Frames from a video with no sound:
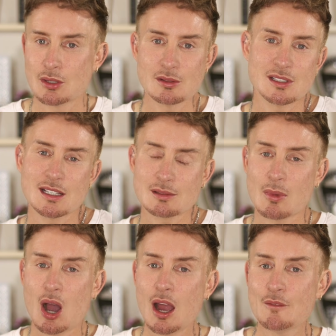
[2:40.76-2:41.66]
uses
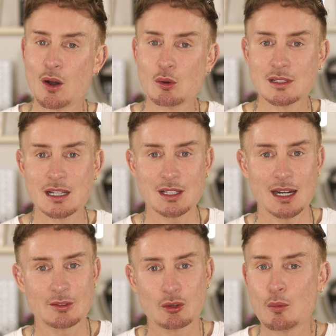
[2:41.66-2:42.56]
high voltage
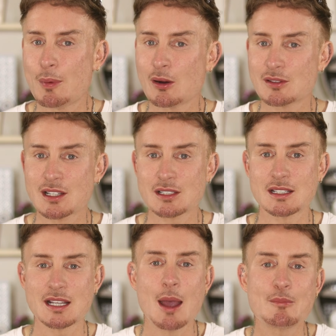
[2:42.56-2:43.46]
electrical pulses to
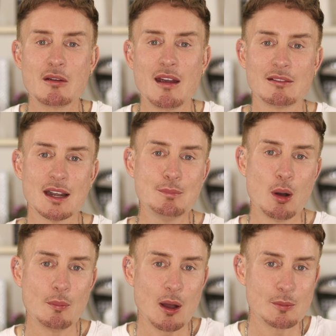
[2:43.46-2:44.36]
temporarily
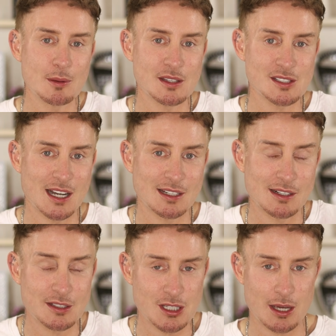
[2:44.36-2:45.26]
pop open the
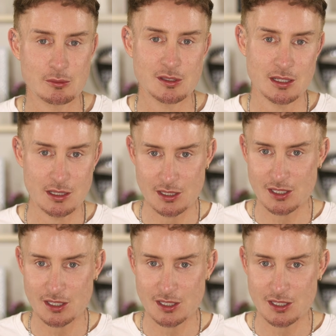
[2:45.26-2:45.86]
cellular channels in your